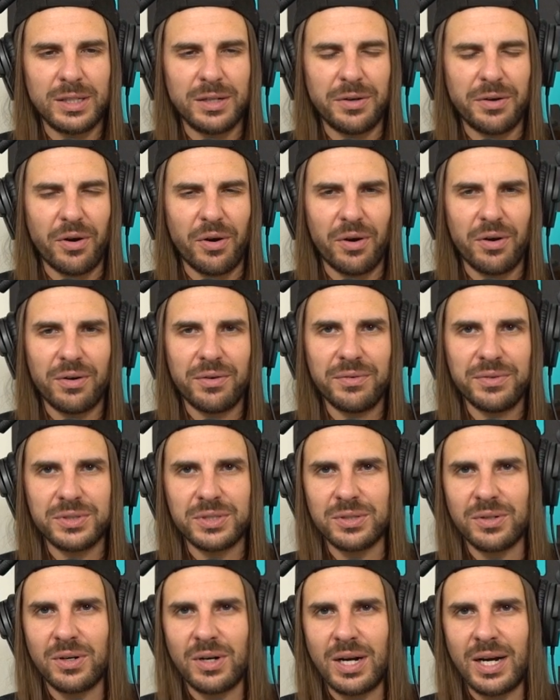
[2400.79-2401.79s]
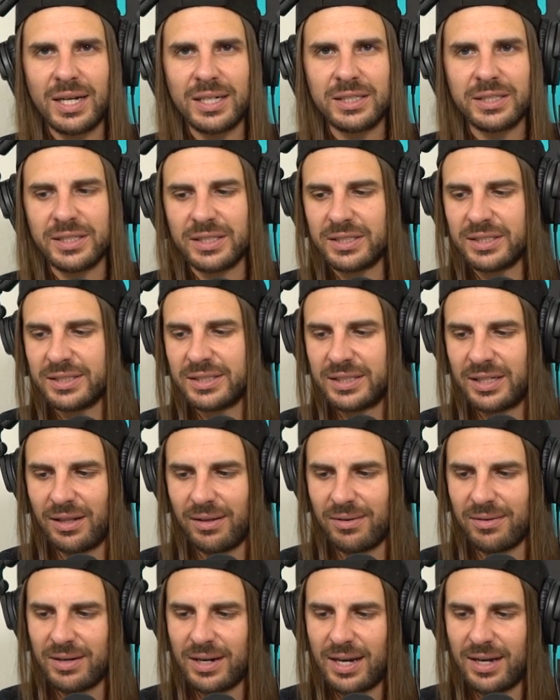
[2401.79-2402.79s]
the nerves or I just
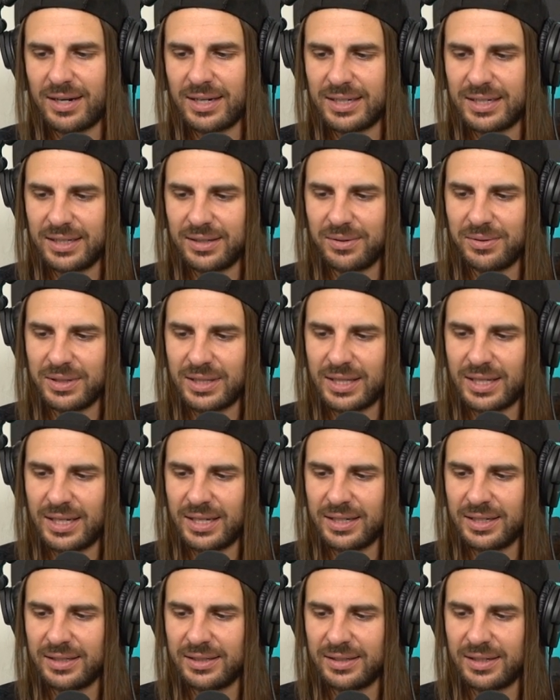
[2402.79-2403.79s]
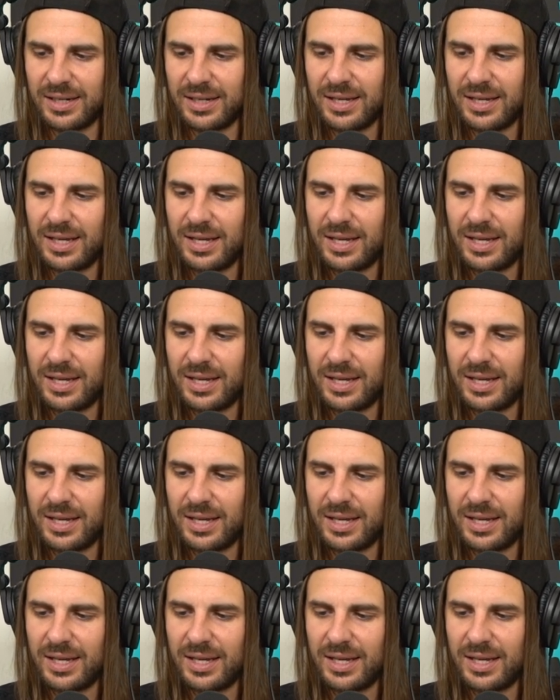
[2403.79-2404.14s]
learn how to deal with it and